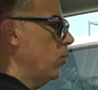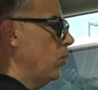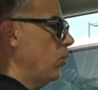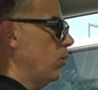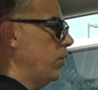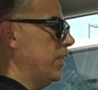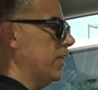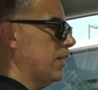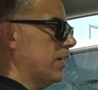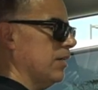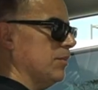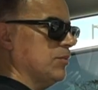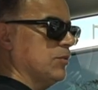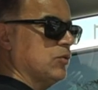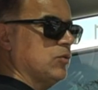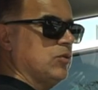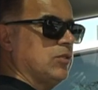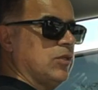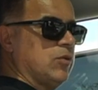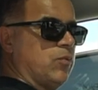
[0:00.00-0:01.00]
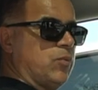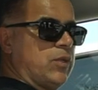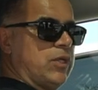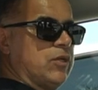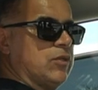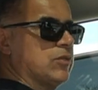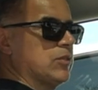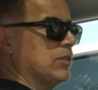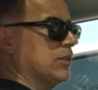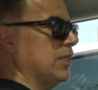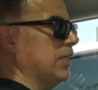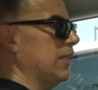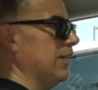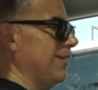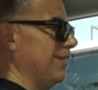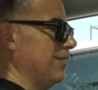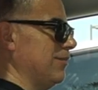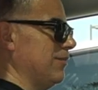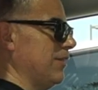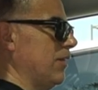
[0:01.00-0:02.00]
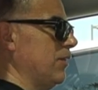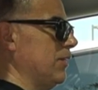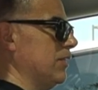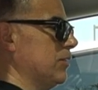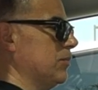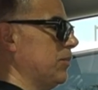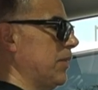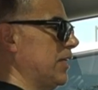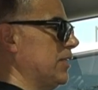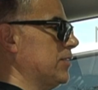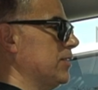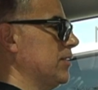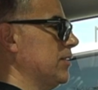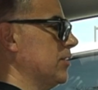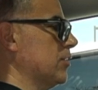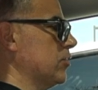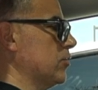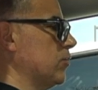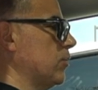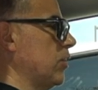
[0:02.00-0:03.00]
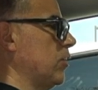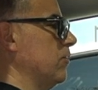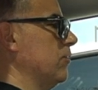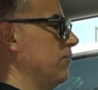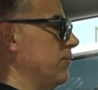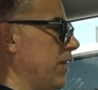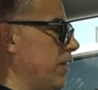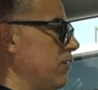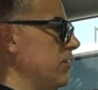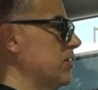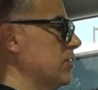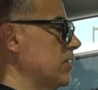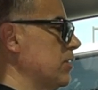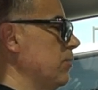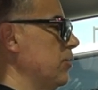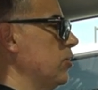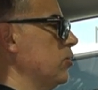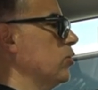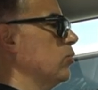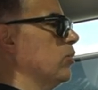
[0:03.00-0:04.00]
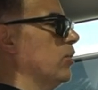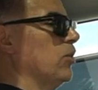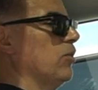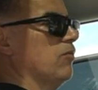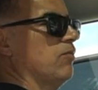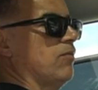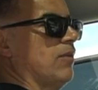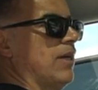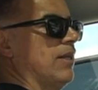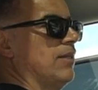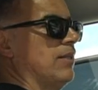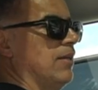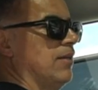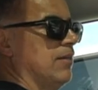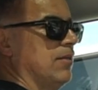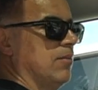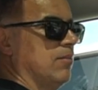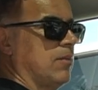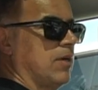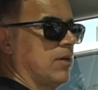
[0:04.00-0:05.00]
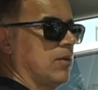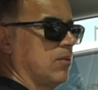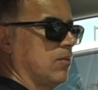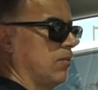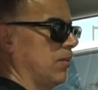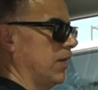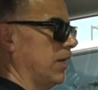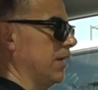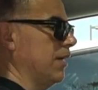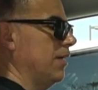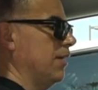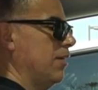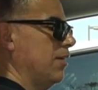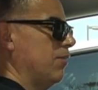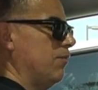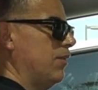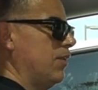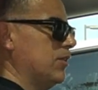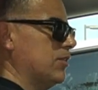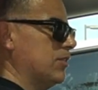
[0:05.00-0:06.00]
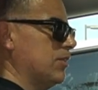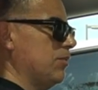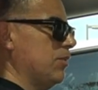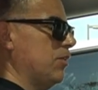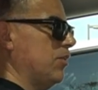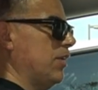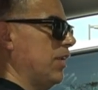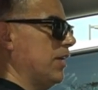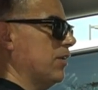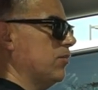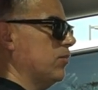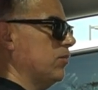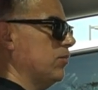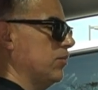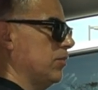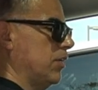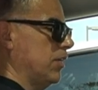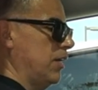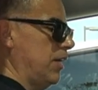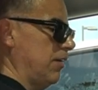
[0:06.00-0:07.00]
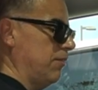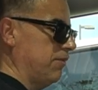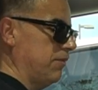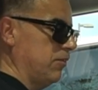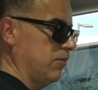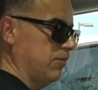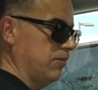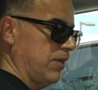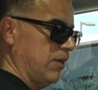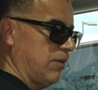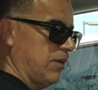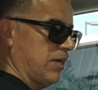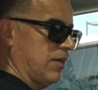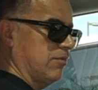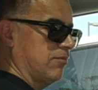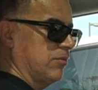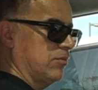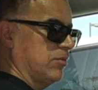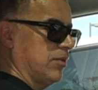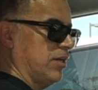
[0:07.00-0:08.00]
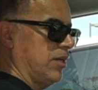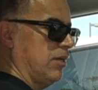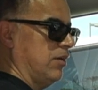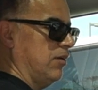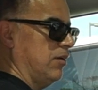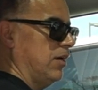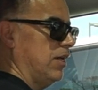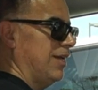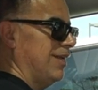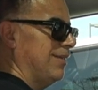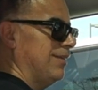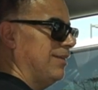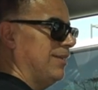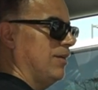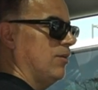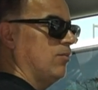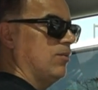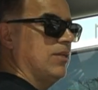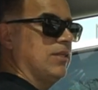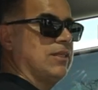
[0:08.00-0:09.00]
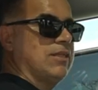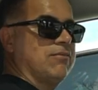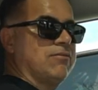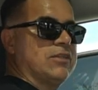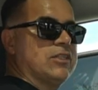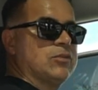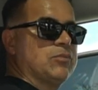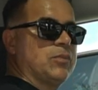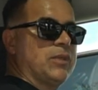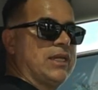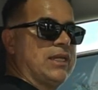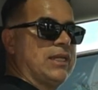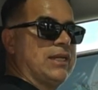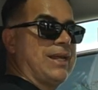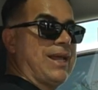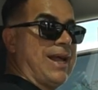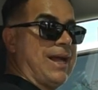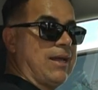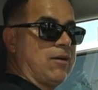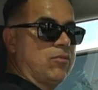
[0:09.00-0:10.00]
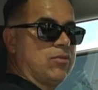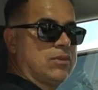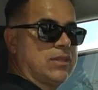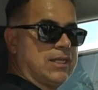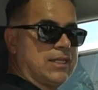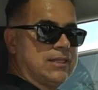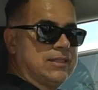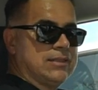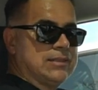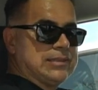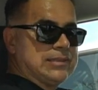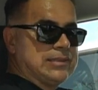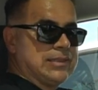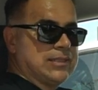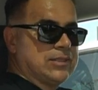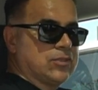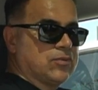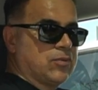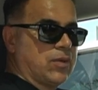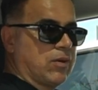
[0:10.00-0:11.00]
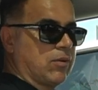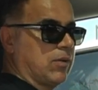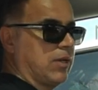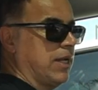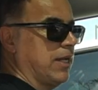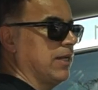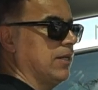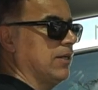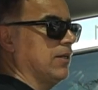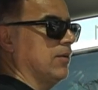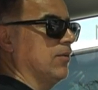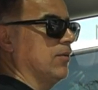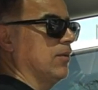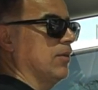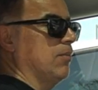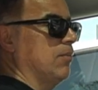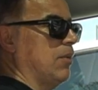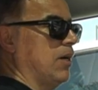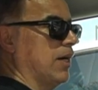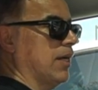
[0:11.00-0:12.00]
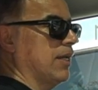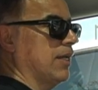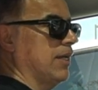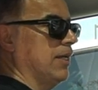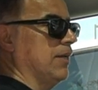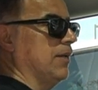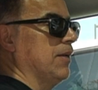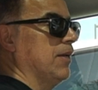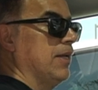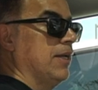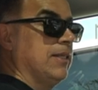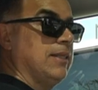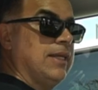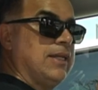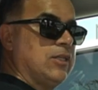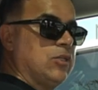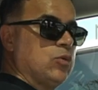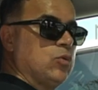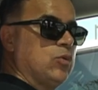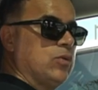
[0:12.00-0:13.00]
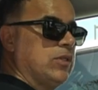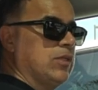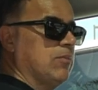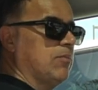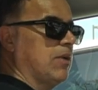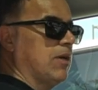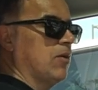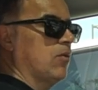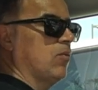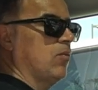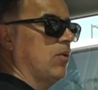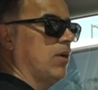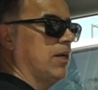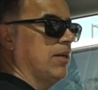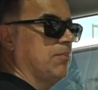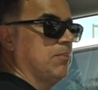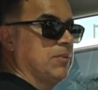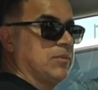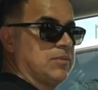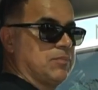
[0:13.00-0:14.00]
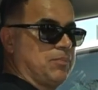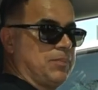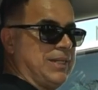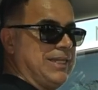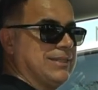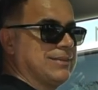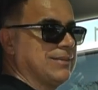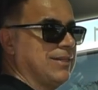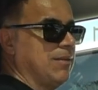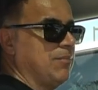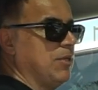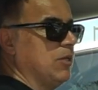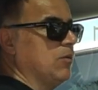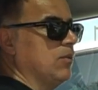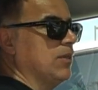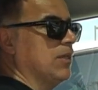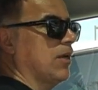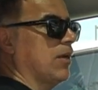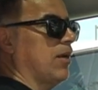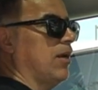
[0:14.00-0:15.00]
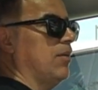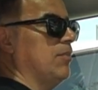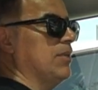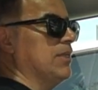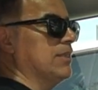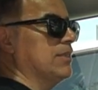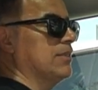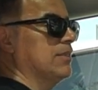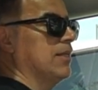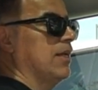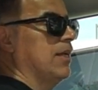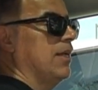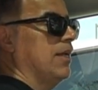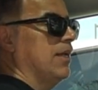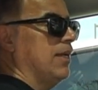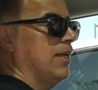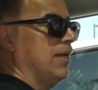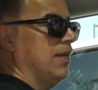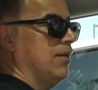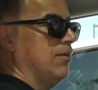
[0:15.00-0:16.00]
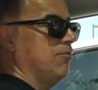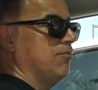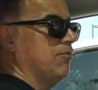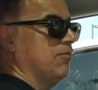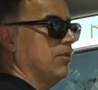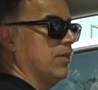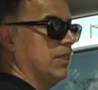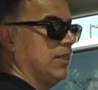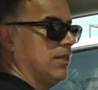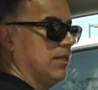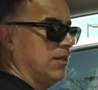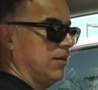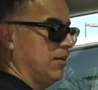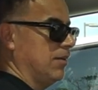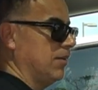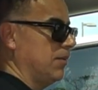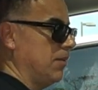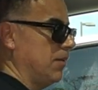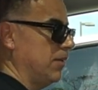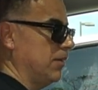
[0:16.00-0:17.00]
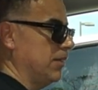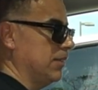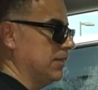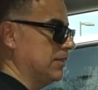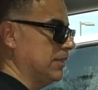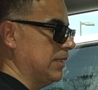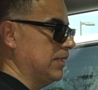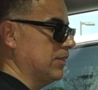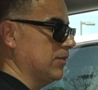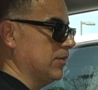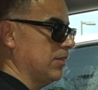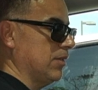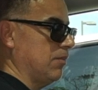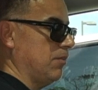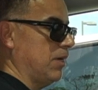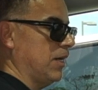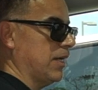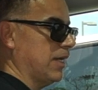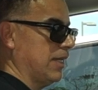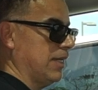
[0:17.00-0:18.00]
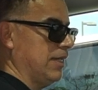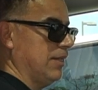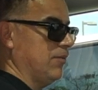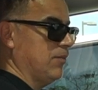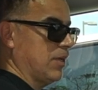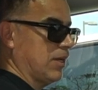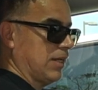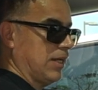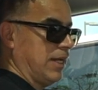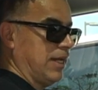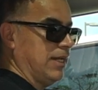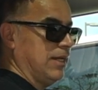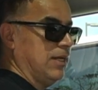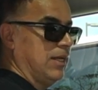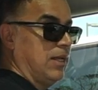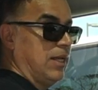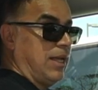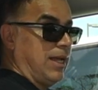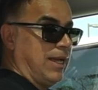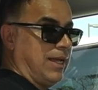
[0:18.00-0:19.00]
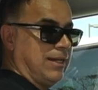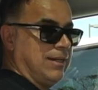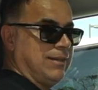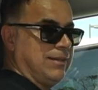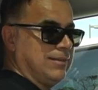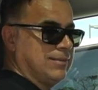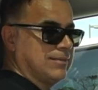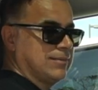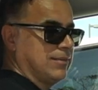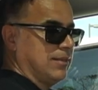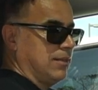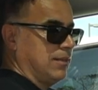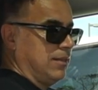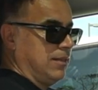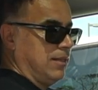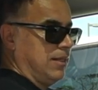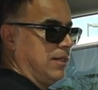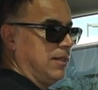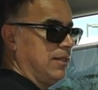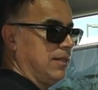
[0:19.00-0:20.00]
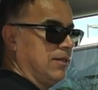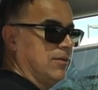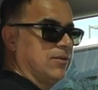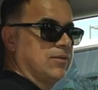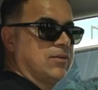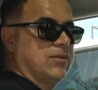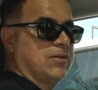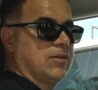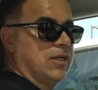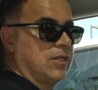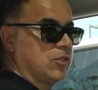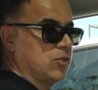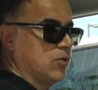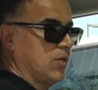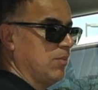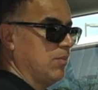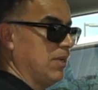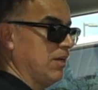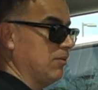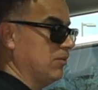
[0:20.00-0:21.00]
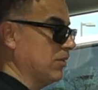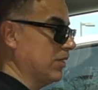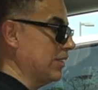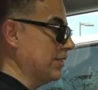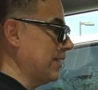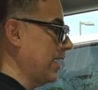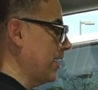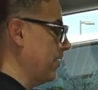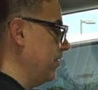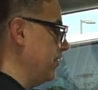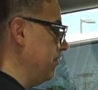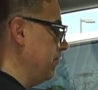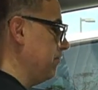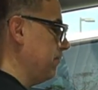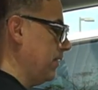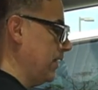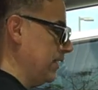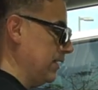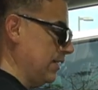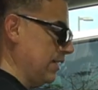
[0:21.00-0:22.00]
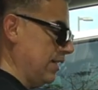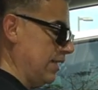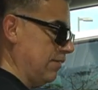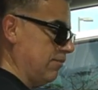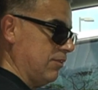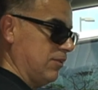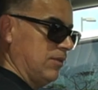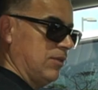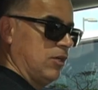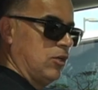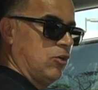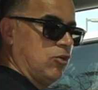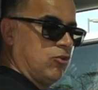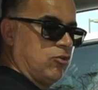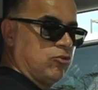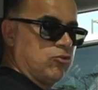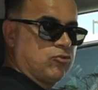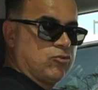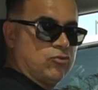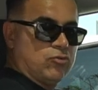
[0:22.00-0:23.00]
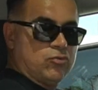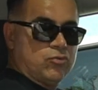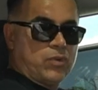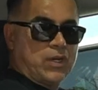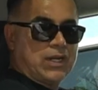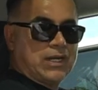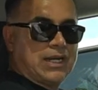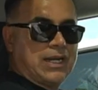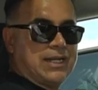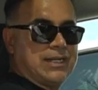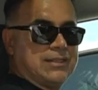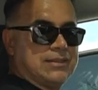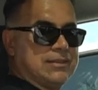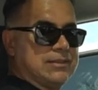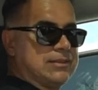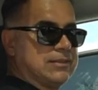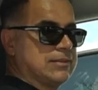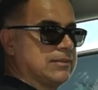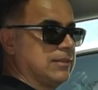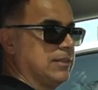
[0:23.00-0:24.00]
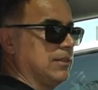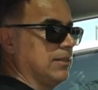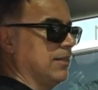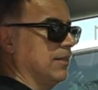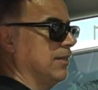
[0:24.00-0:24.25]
When it comes to the rear seat, it's very spacey as well. Very similar to what you find in the Model Y. Very similar legroom. I feel very comfortable here. The only difference being, I don't think these seats recline on the Mach-E. They do in the Model Y, but please let me know in the comments if the seats on the Mach-E recline, at least in any other trim level, because I couldn't find the lever to recline this seat.